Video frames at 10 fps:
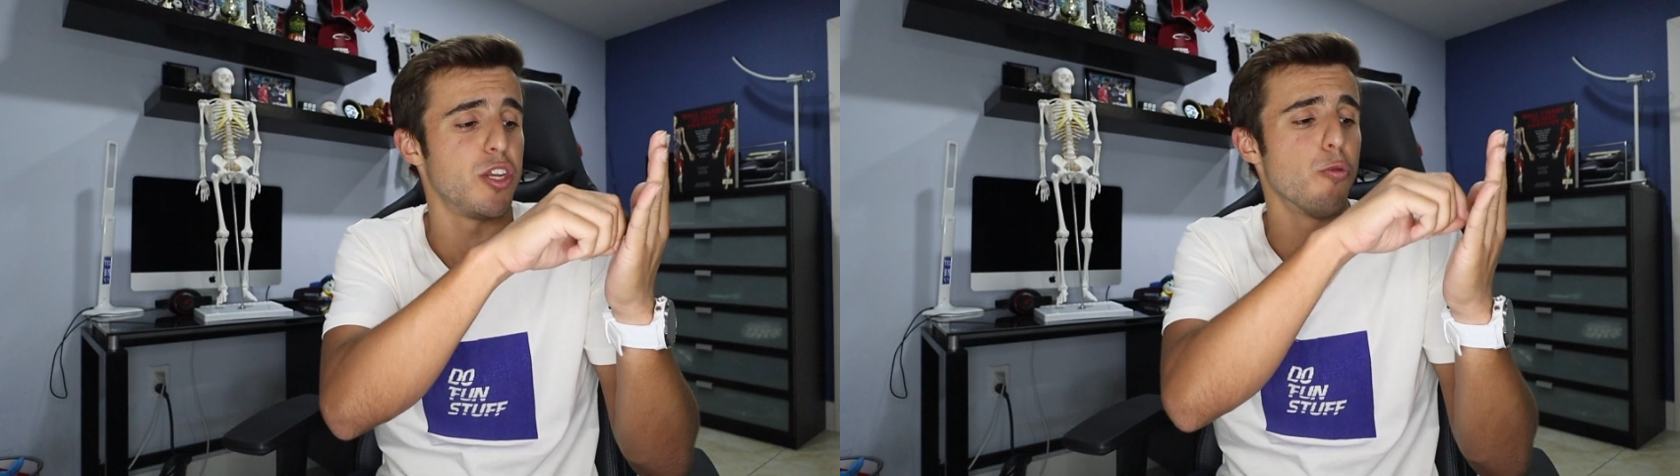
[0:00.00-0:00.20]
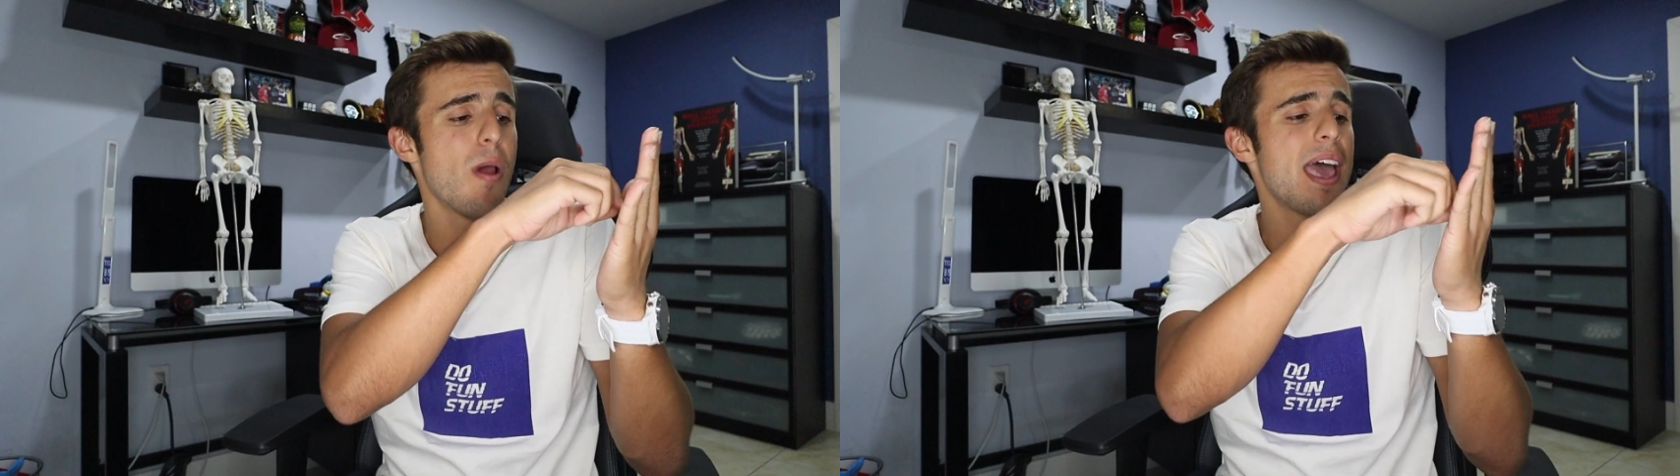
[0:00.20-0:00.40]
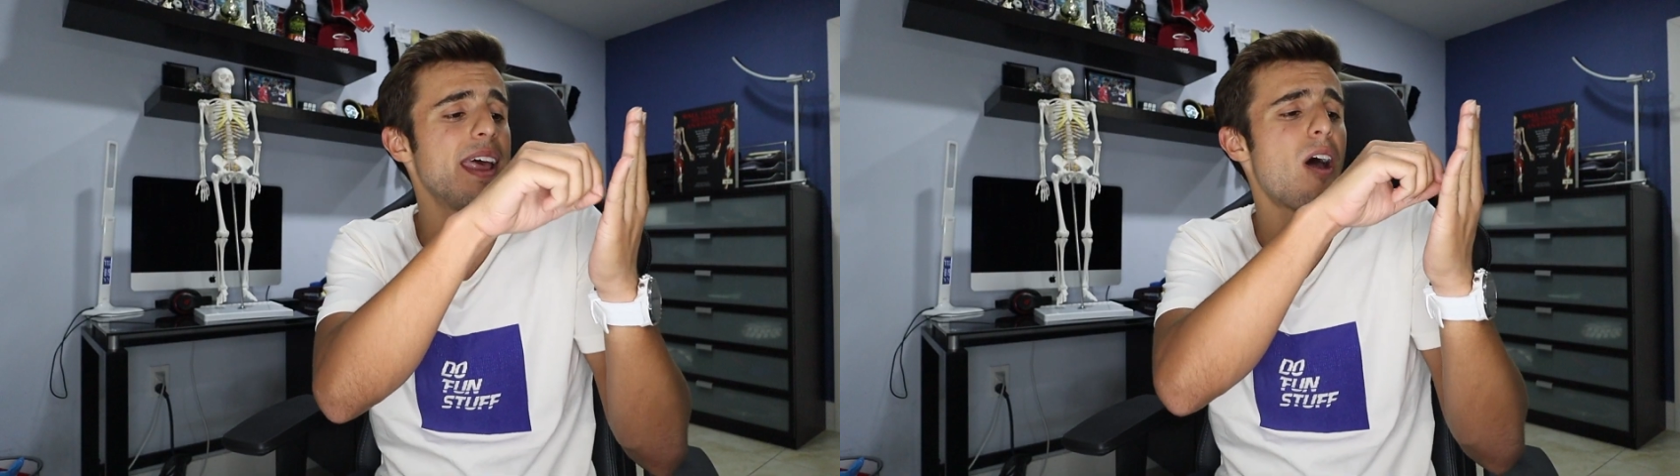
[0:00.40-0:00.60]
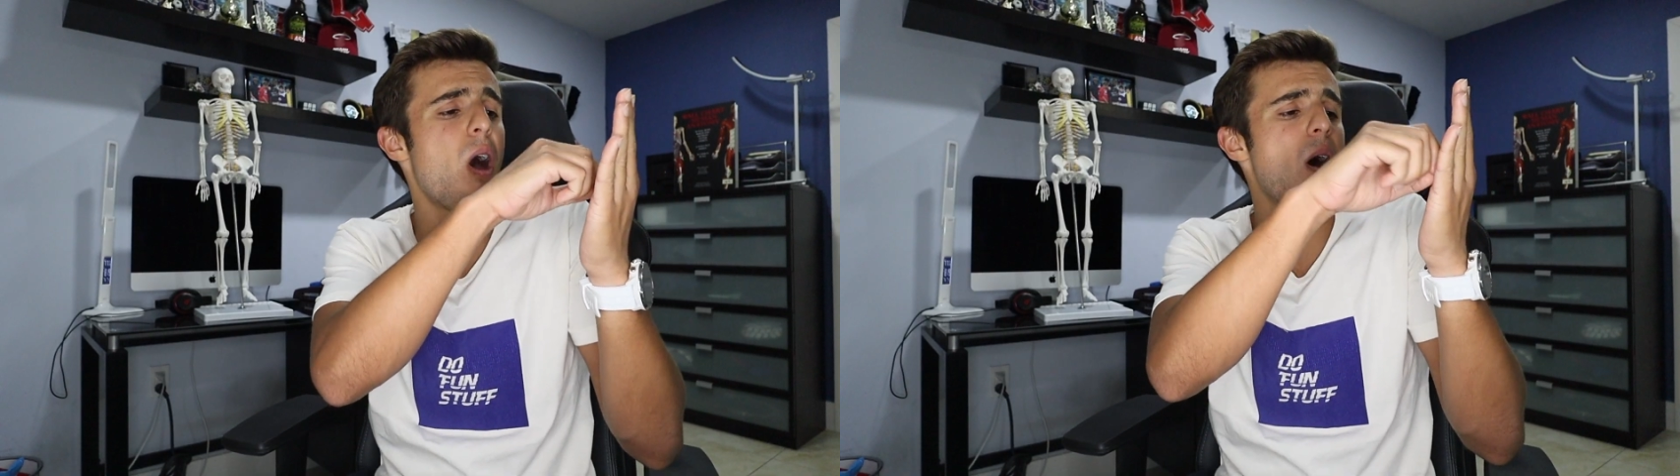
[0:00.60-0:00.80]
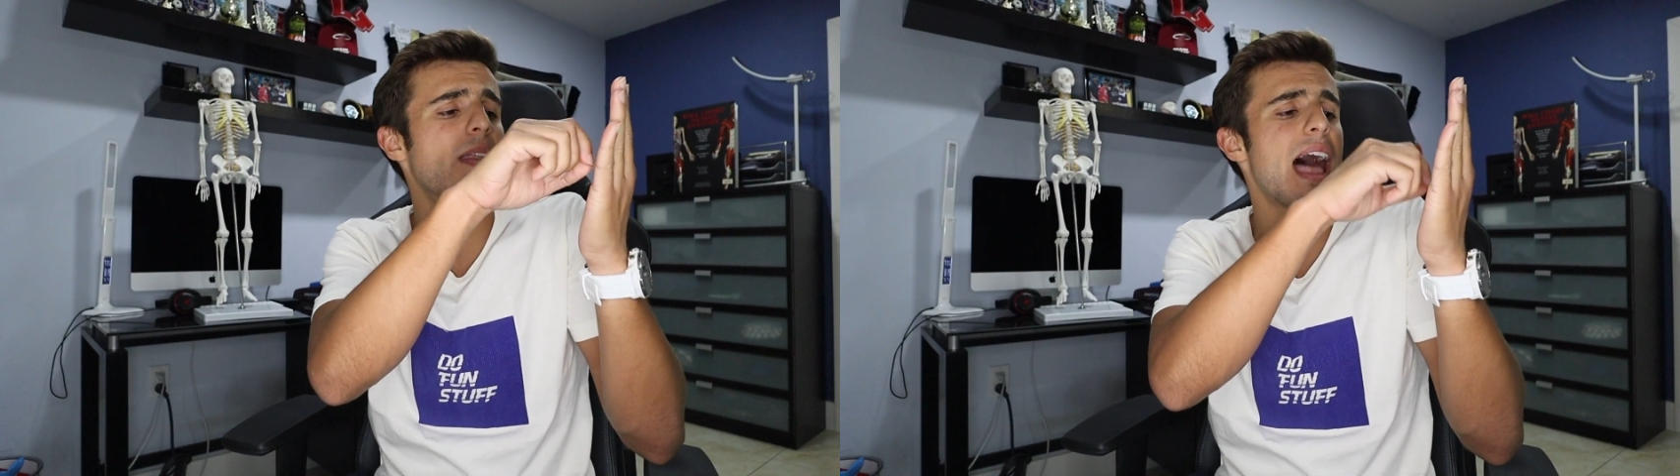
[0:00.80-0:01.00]
You write it
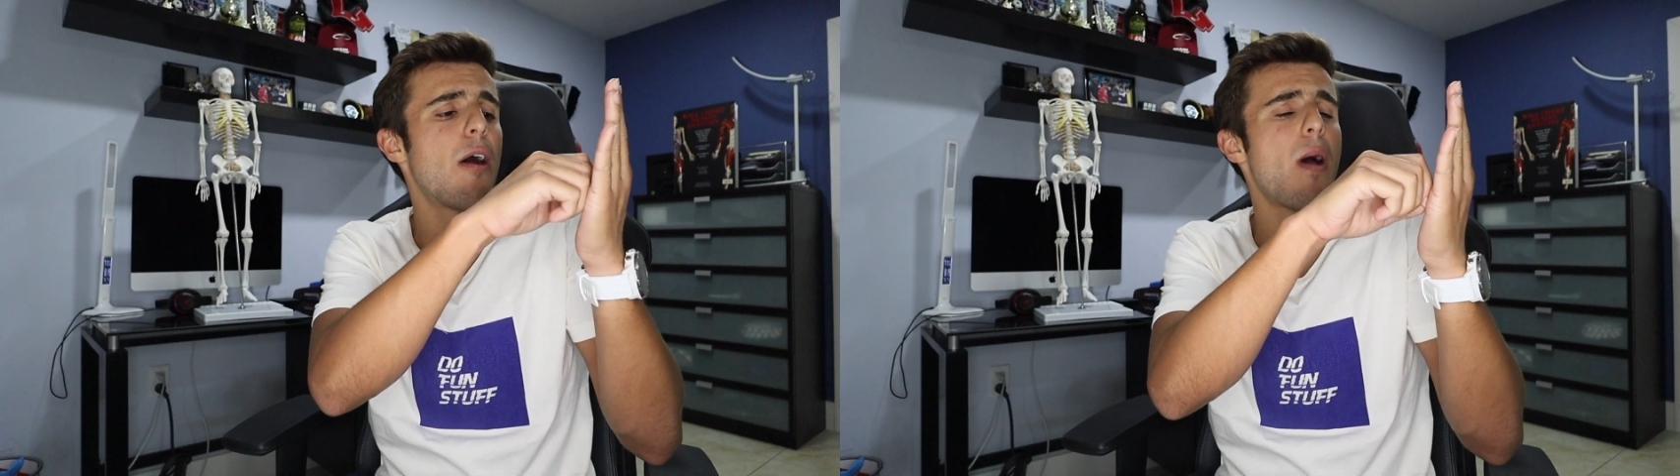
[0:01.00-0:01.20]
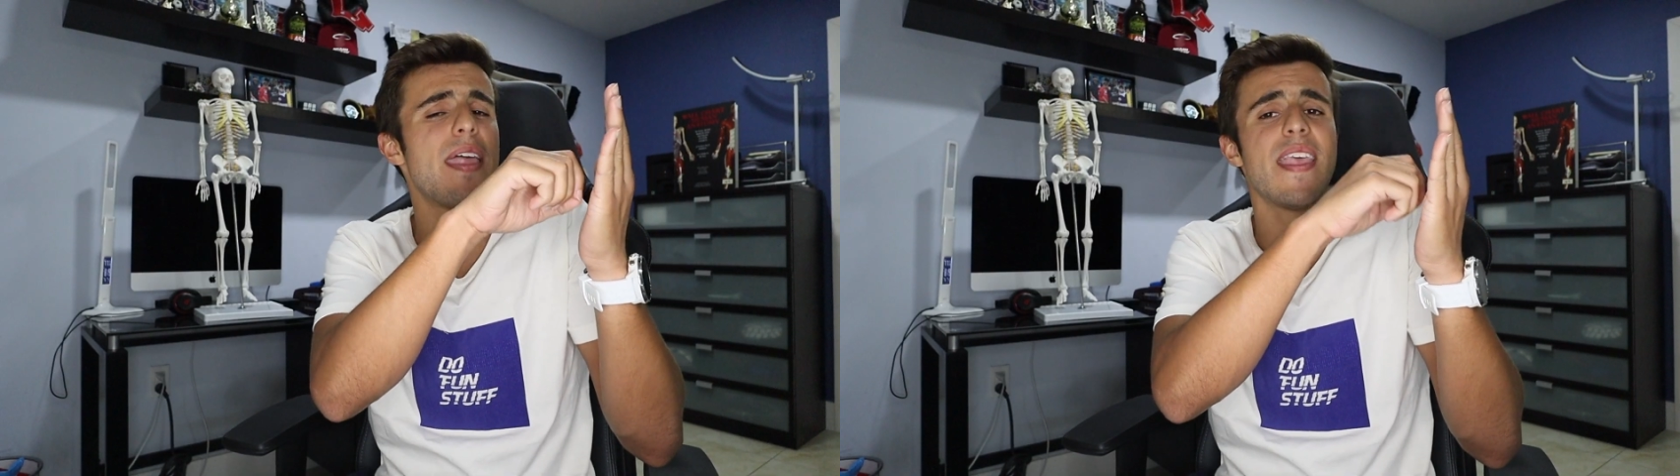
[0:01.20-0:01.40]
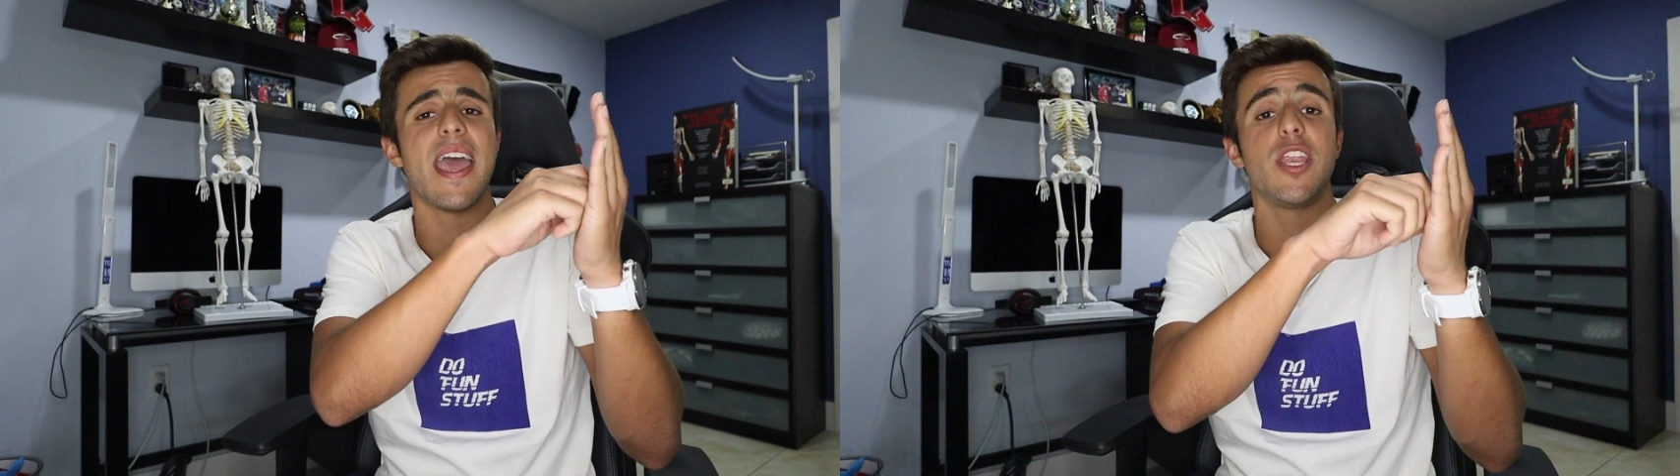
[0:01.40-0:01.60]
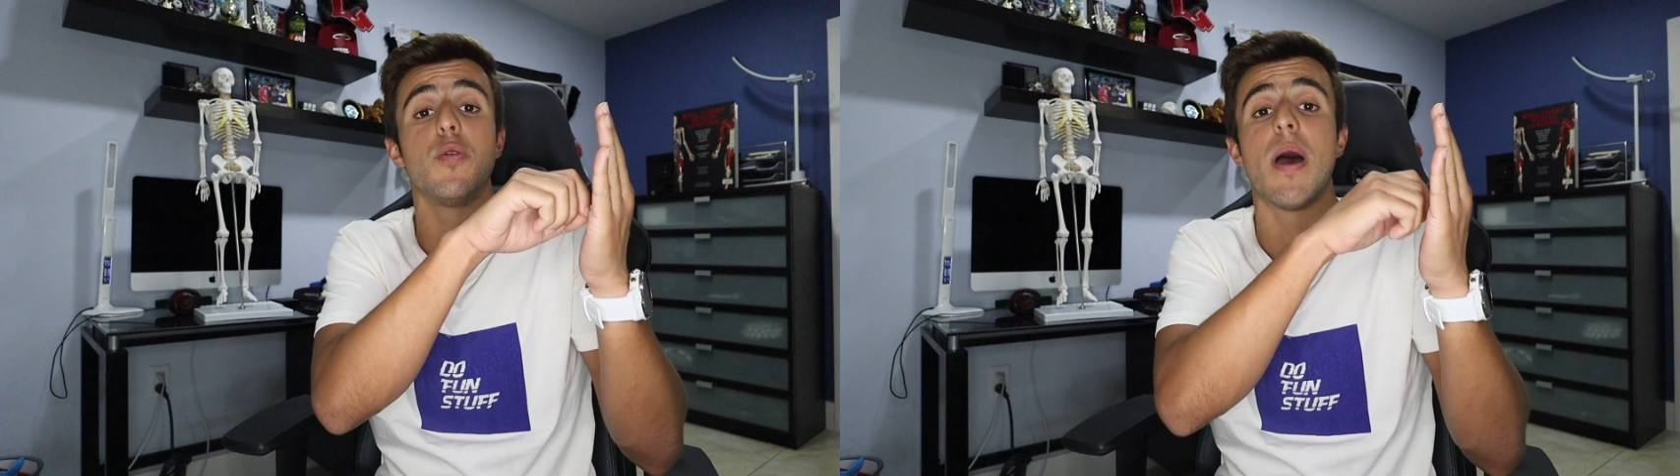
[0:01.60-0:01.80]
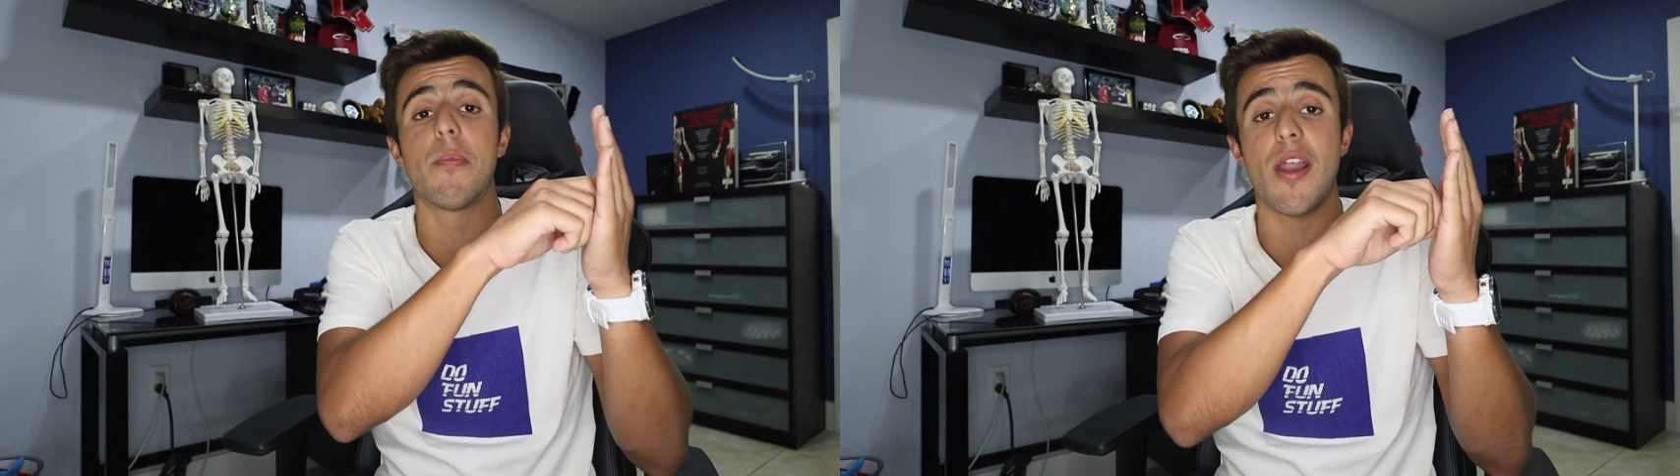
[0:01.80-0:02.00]
all out and then you
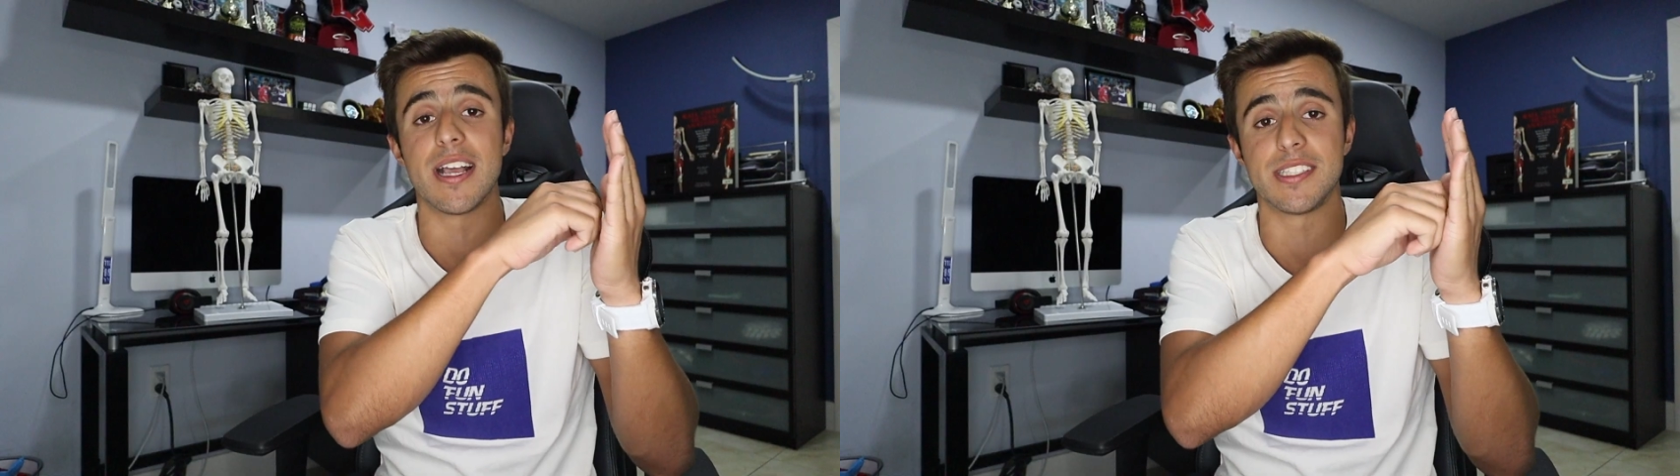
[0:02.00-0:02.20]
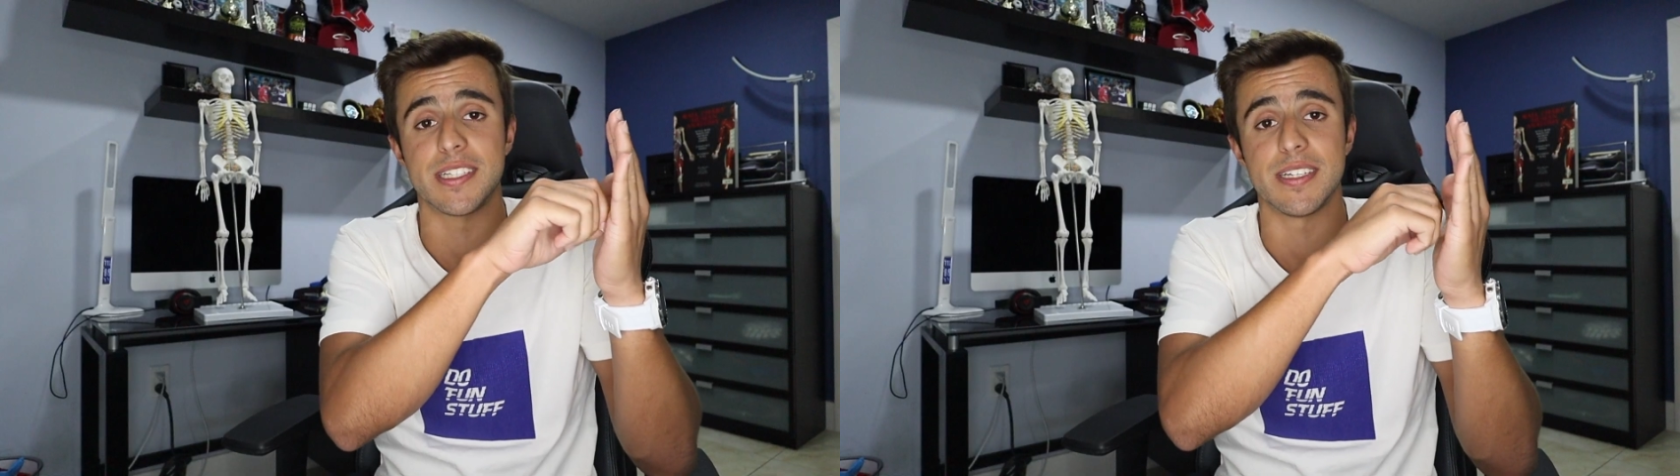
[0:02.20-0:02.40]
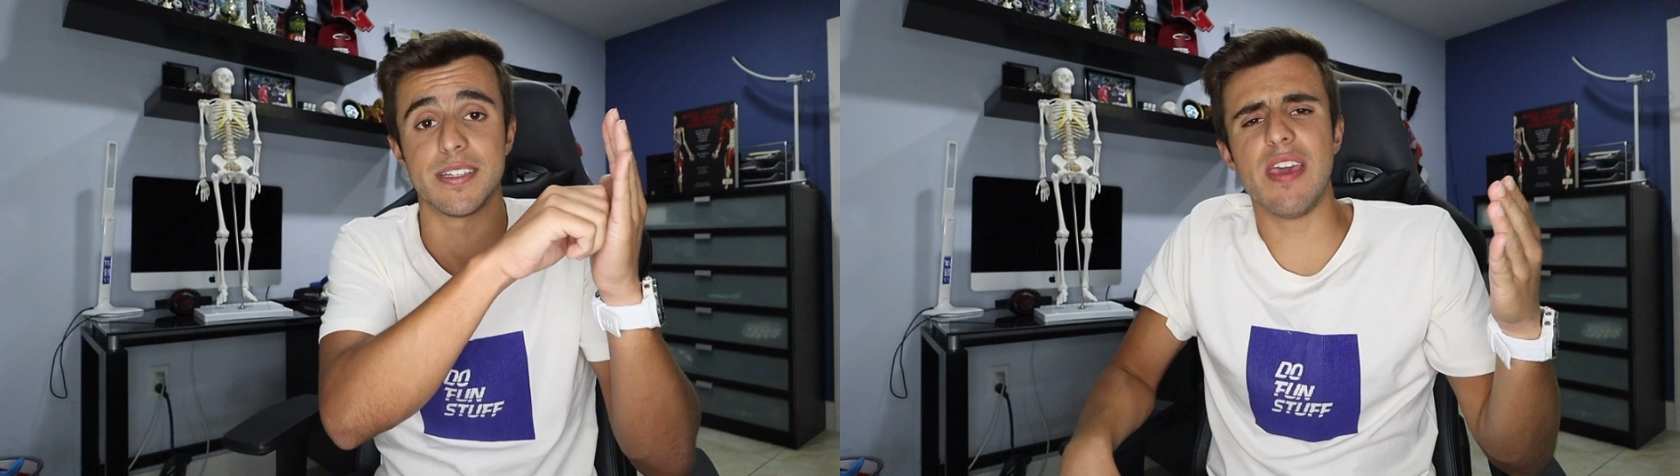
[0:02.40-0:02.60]
memorize it.